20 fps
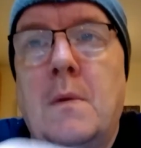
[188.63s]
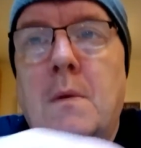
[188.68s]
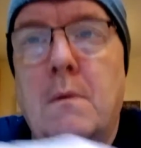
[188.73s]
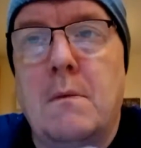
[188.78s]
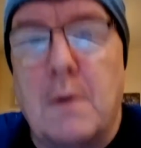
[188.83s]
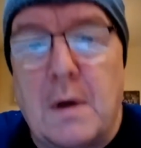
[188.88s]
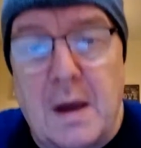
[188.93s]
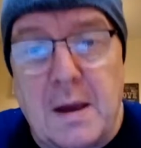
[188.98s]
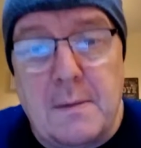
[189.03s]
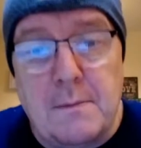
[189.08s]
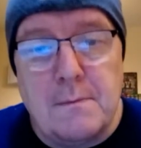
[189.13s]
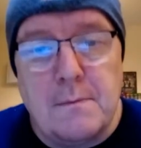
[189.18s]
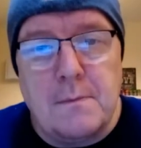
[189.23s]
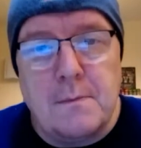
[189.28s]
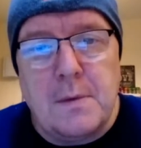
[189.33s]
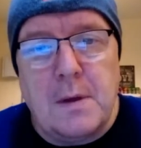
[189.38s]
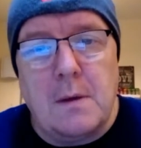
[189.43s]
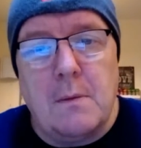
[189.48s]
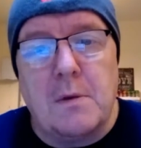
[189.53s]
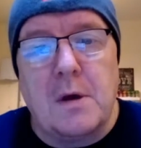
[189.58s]
Right,
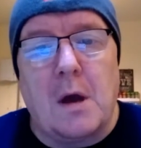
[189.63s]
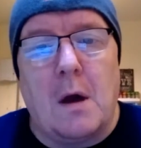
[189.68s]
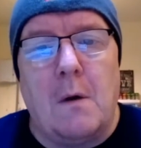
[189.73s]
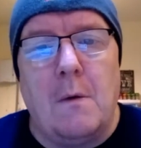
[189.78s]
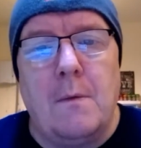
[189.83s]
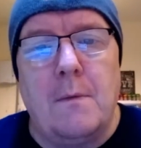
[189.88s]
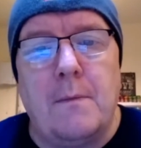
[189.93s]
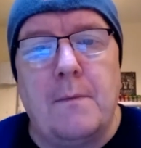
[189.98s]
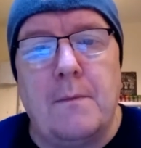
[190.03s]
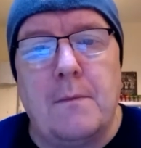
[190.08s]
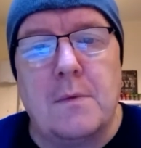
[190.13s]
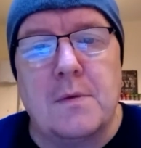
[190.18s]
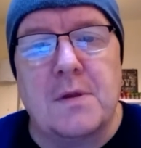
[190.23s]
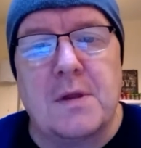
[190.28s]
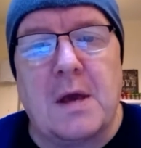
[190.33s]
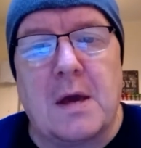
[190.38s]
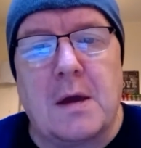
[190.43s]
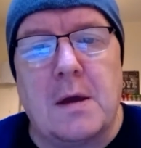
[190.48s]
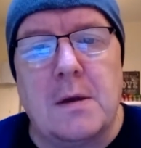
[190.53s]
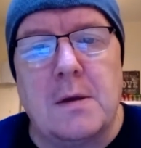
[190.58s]
here we go. 1
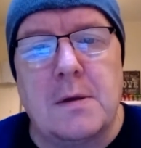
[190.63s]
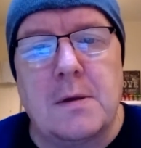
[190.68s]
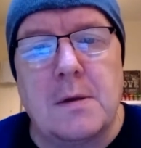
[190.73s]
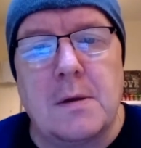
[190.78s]
second.